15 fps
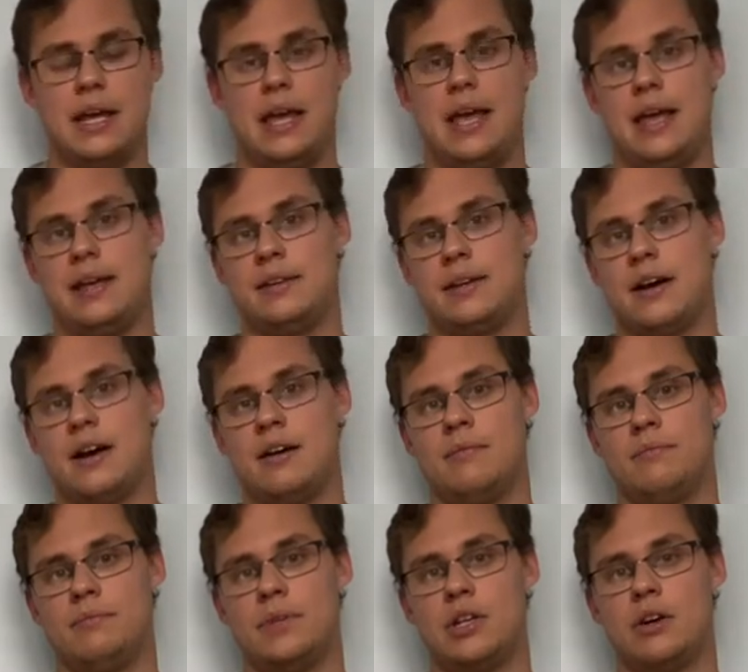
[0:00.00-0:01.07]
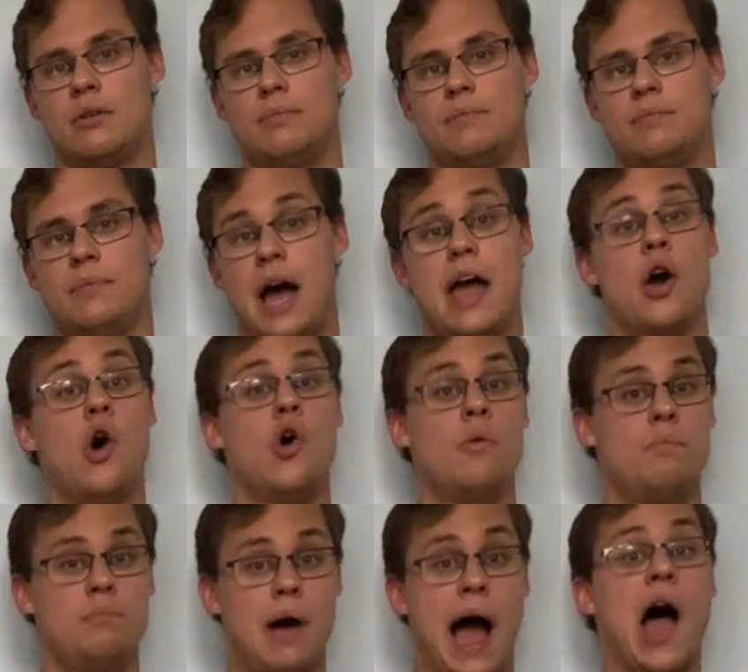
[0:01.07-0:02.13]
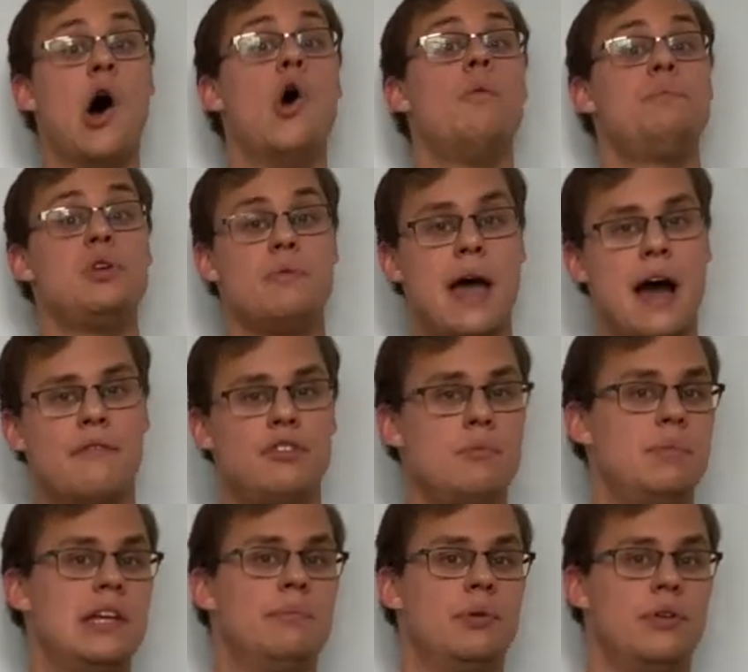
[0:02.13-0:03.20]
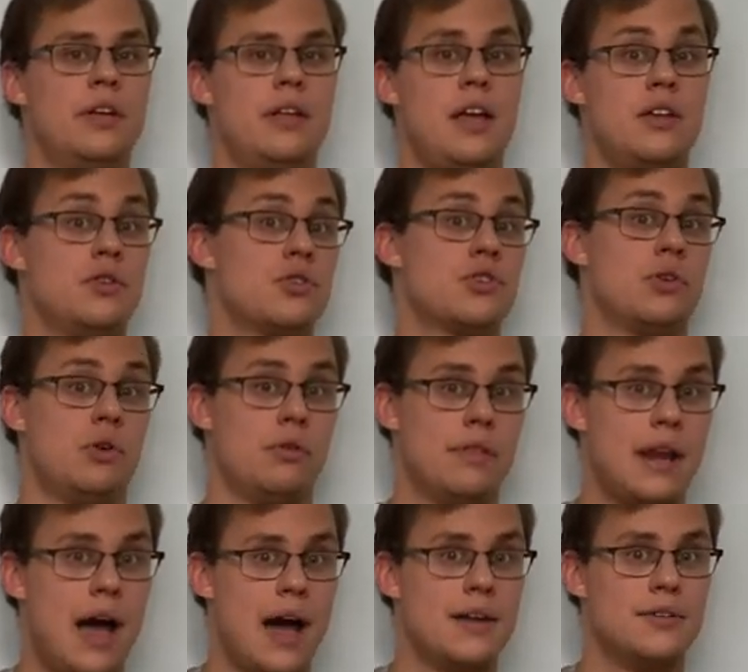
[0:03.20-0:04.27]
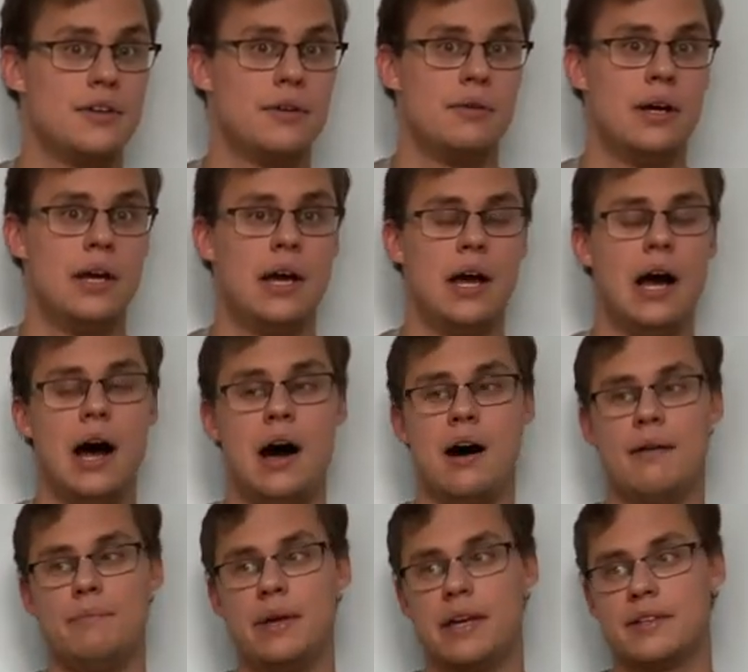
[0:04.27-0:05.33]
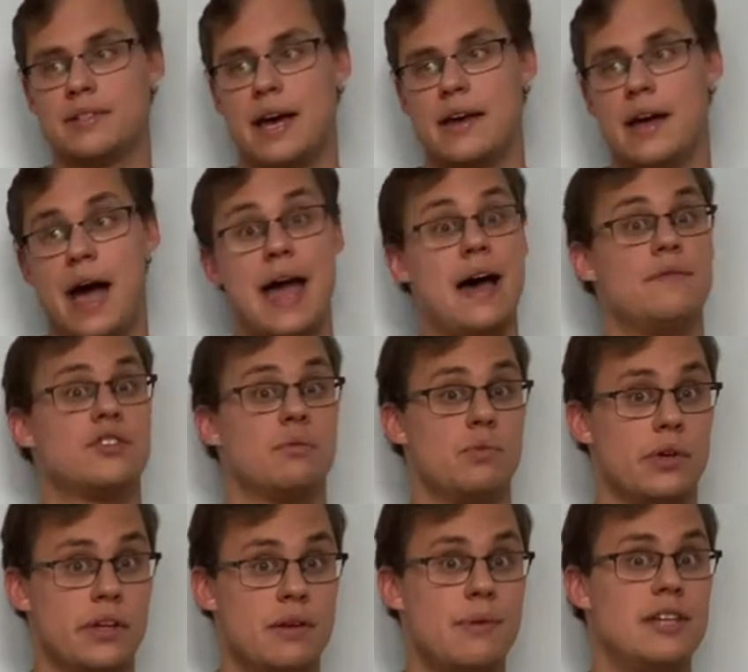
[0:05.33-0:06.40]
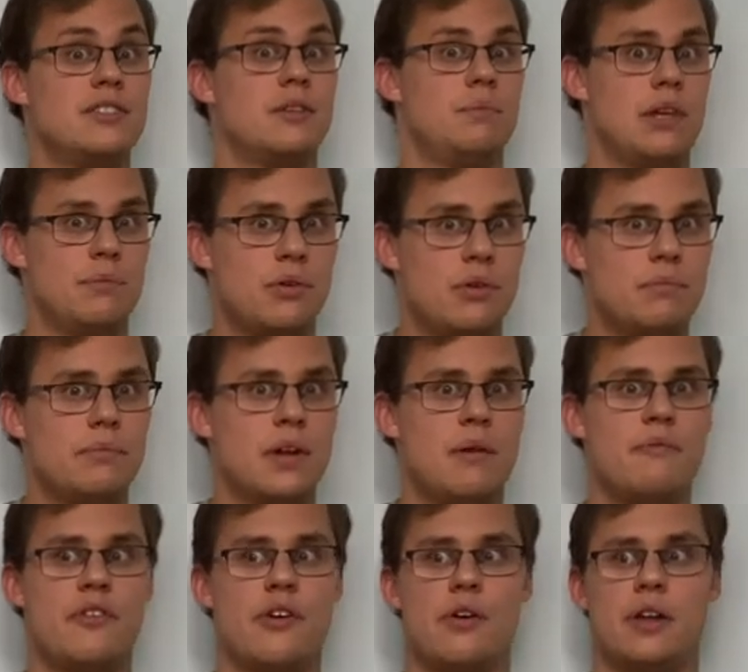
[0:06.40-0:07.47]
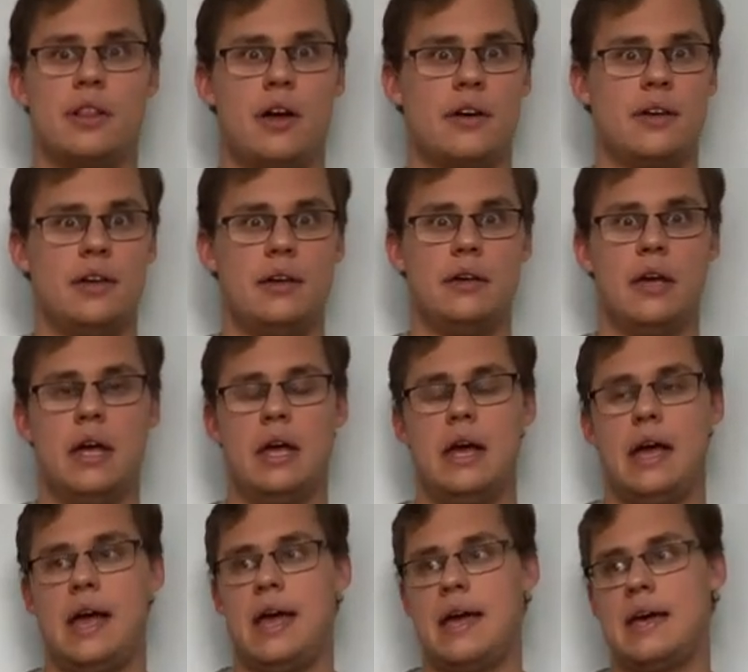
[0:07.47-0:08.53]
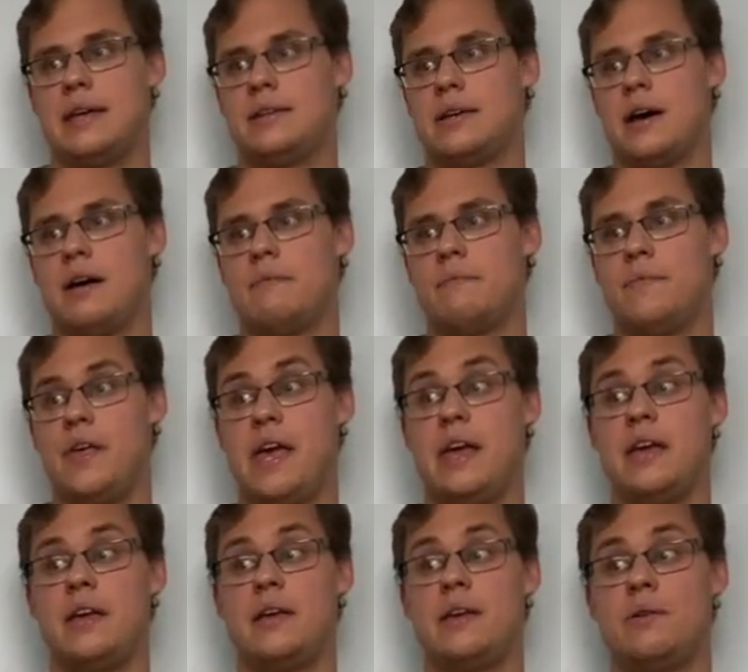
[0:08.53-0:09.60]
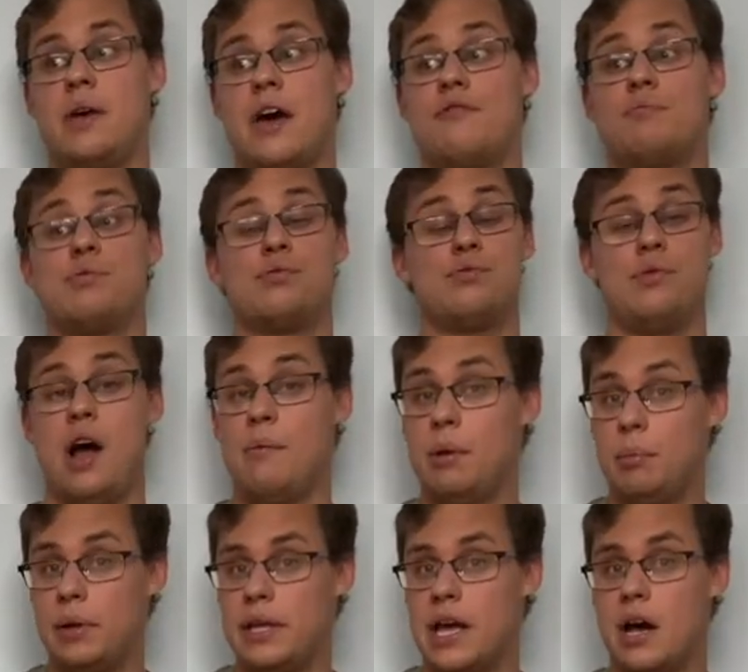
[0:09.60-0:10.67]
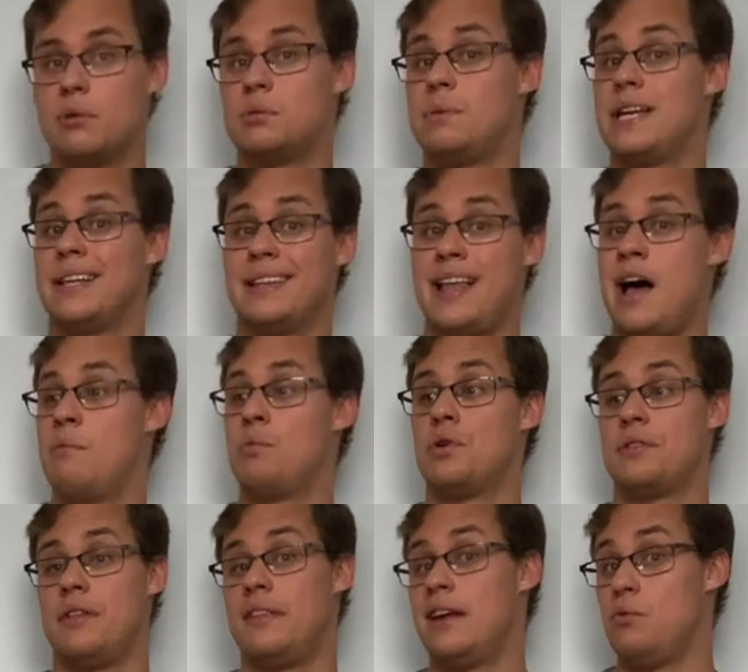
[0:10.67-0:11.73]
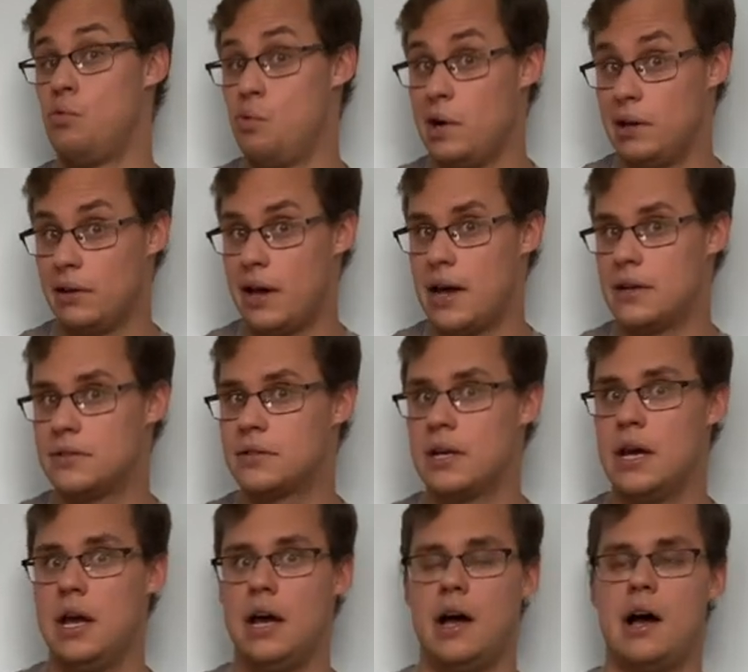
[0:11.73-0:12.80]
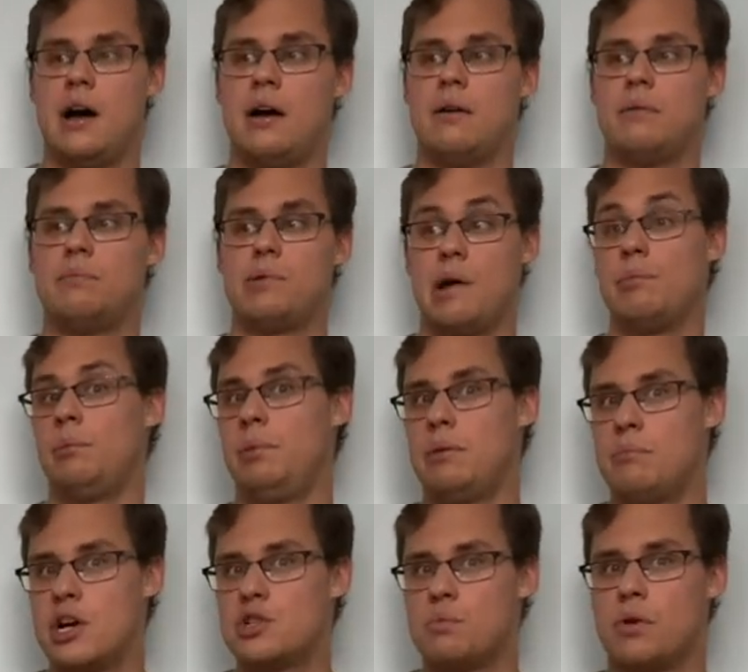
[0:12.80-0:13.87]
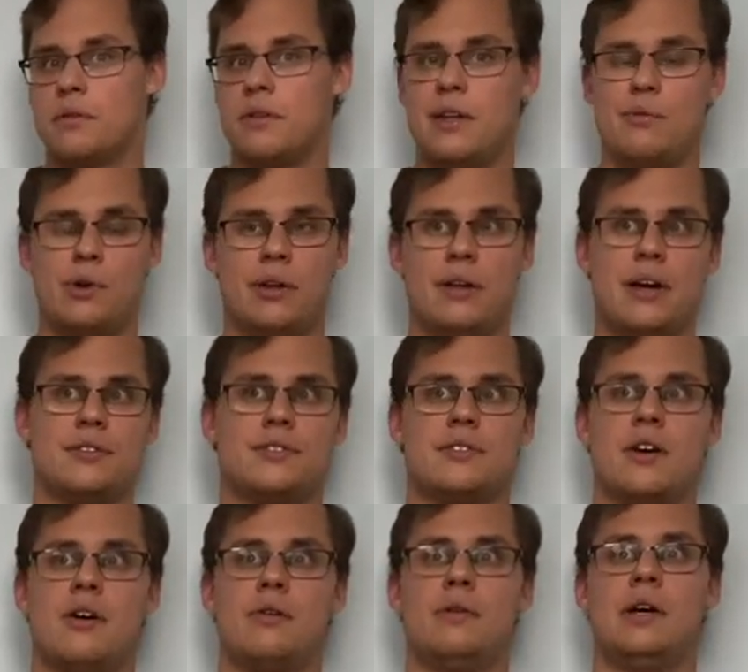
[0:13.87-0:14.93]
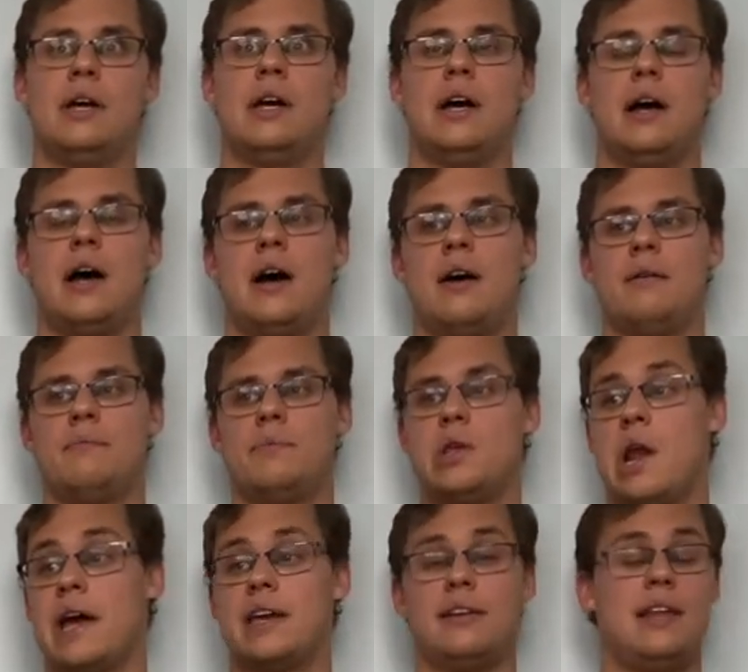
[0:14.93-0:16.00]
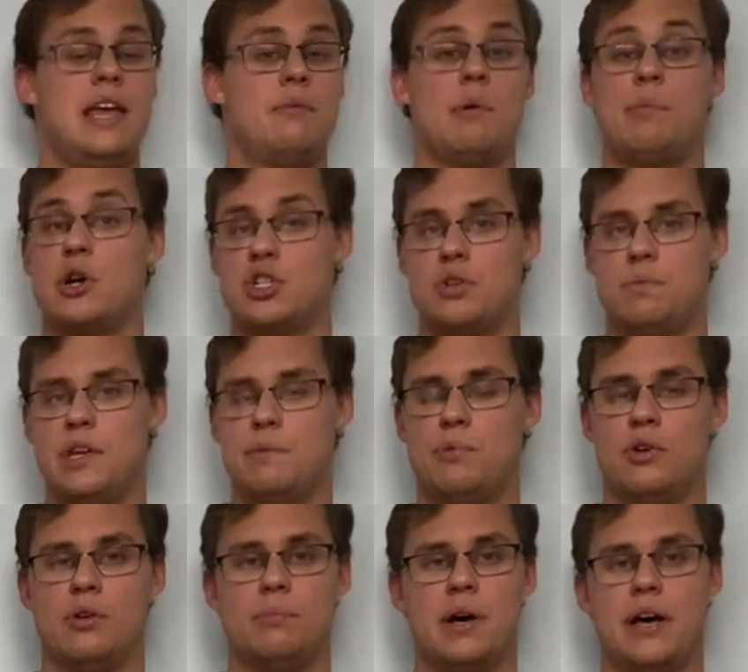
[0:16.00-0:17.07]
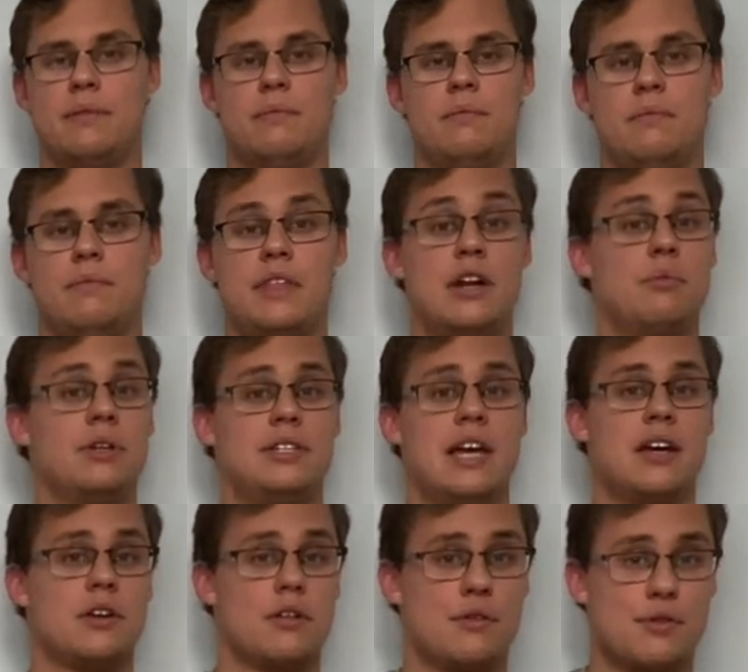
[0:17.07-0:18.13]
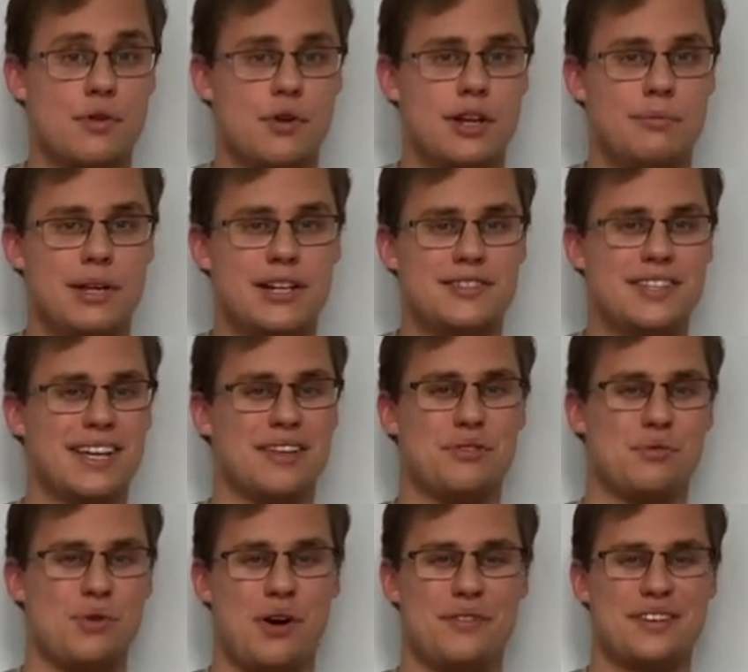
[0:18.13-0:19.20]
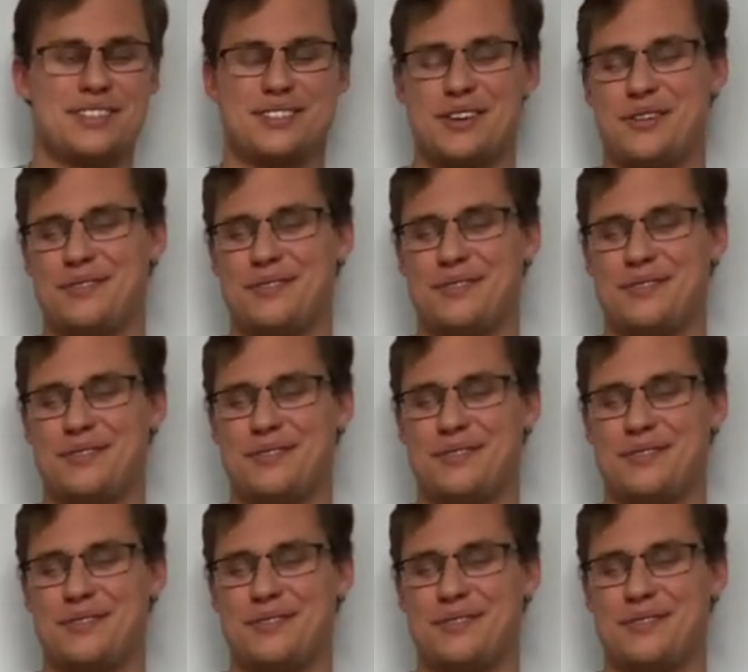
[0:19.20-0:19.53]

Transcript: And um, you know, I hope I hope you have the people in, your circle that I do, um, because I, I, have some really amazing people. I'm very lucky, and um, they have probably helped me a lot more than they realize. Um, probably much more than they realize. So, um, you know, I could name a bunch of people, but then it would take another 30 minutes to get through all this. So,